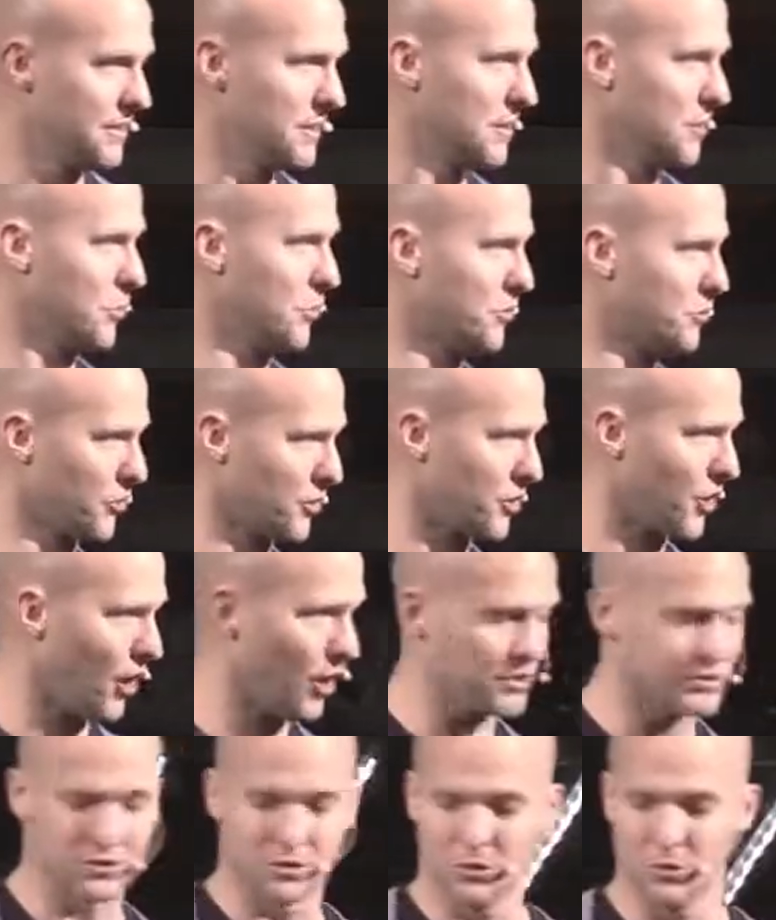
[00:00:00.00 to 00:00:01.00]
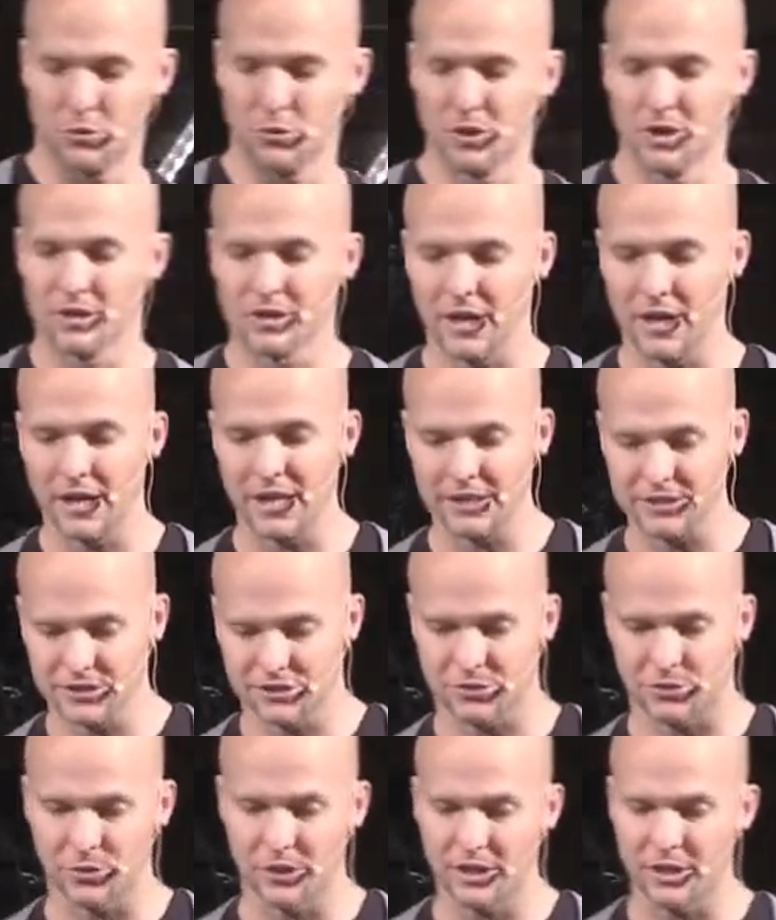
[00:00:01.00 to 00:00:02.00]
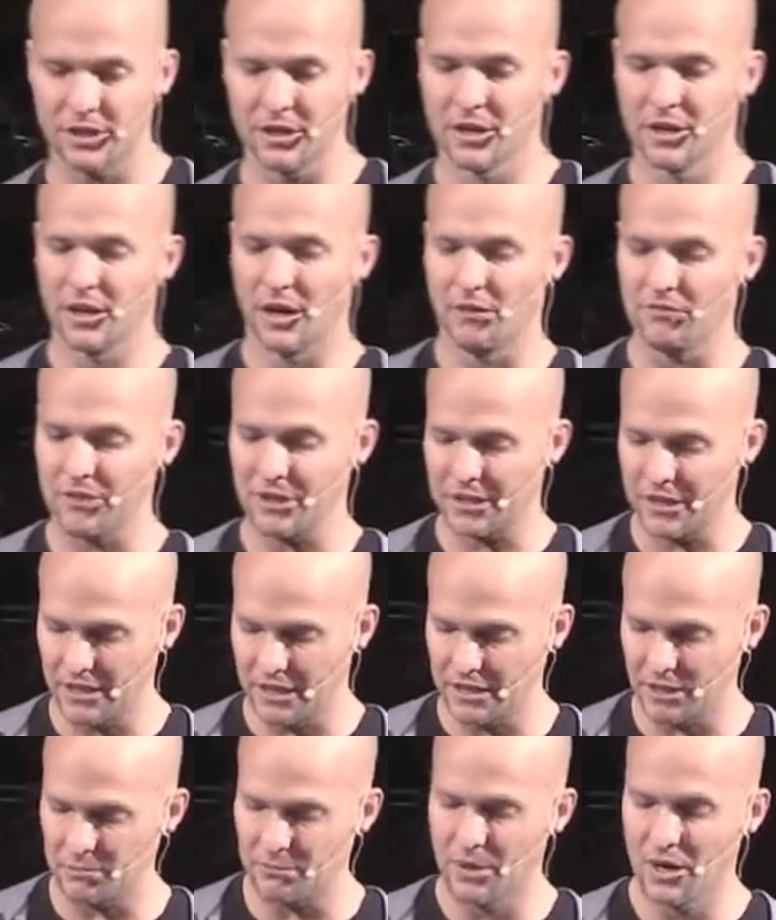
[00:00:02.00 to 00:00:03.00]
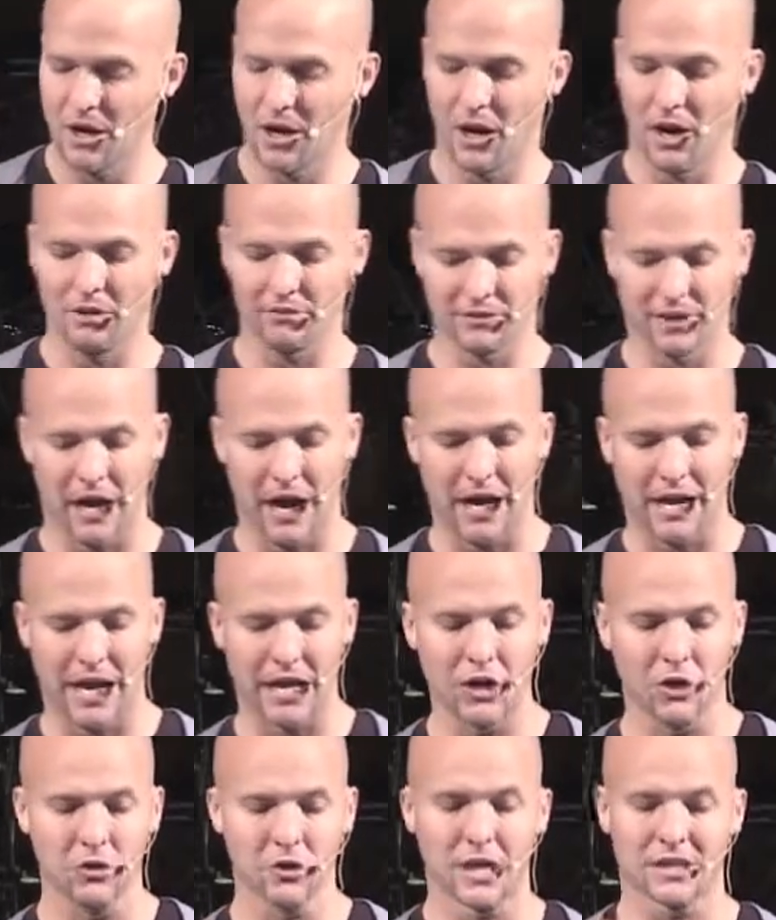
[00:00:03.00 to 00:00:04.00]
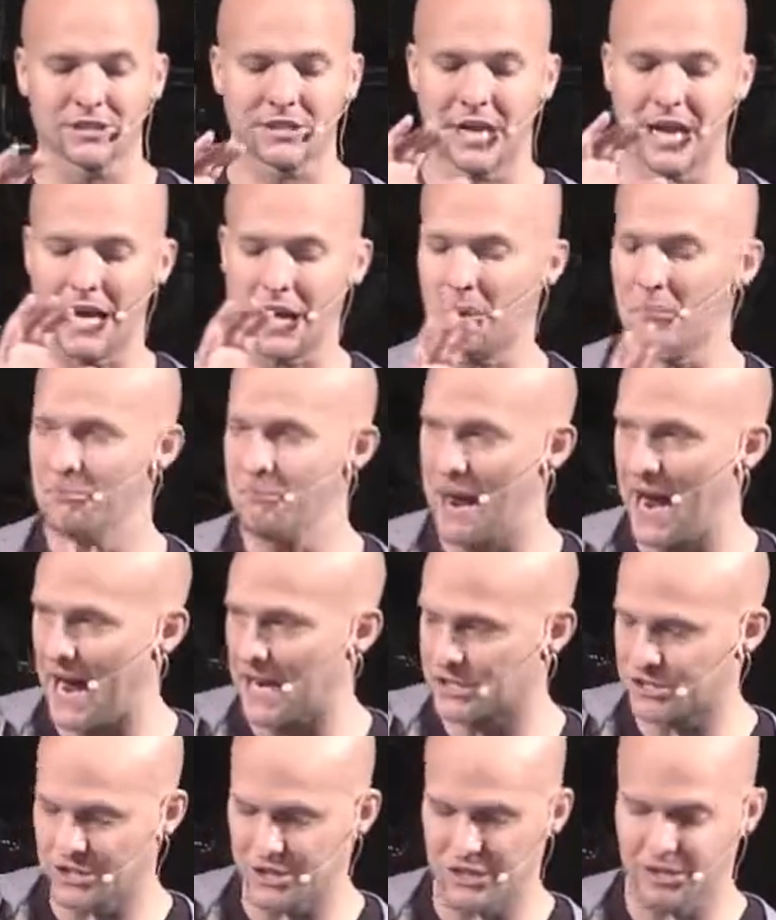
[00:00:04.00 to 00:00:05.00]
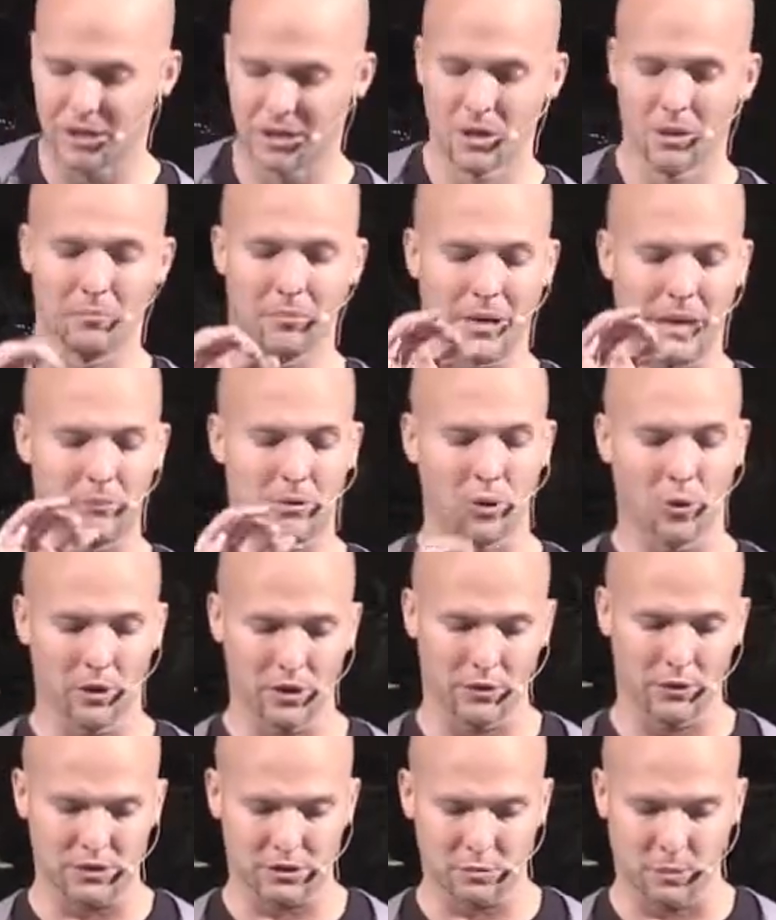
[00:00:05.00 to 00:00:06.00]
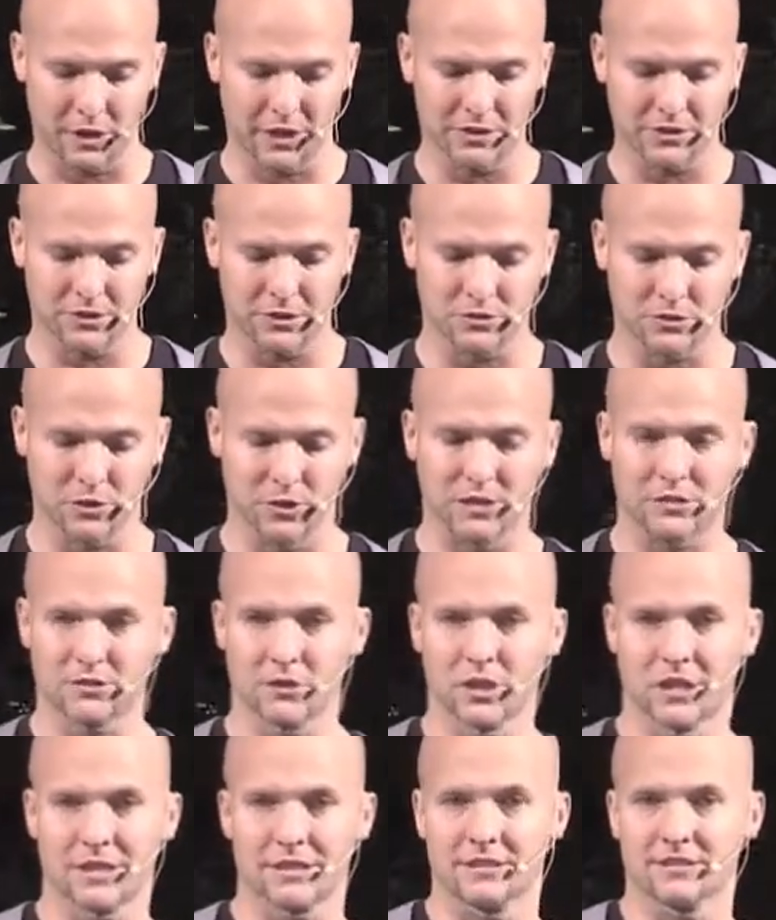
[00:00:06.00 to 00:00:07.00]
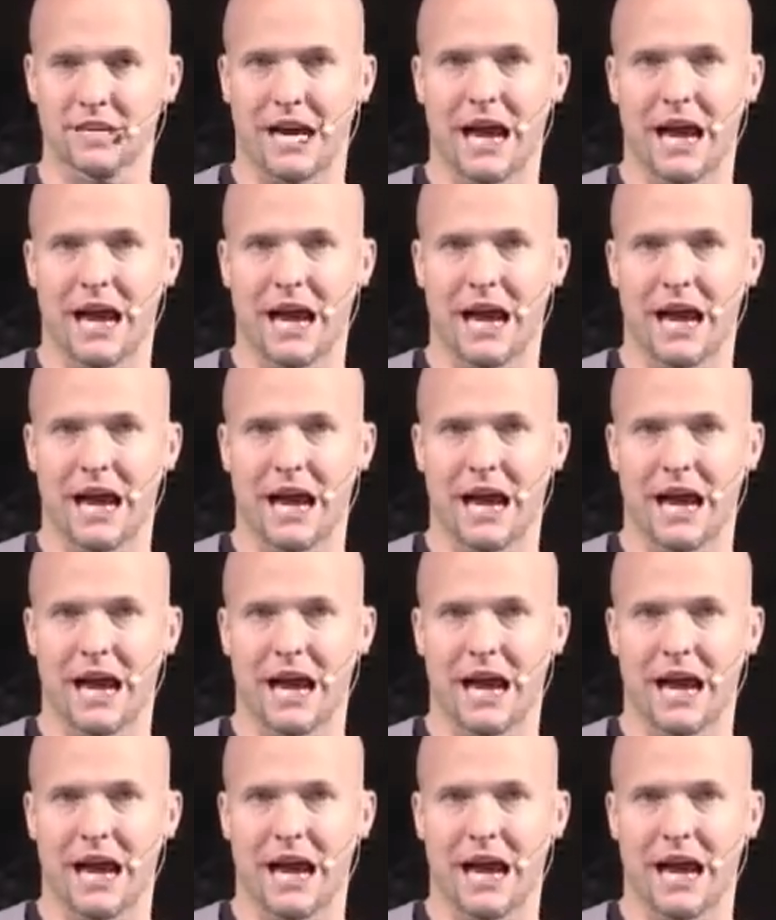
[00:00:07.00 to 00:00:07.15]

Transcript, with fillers: with regard to the history of the kingdom of God. I know you guys can't imagine it, but I'm going to explain it to you. So let's look at this,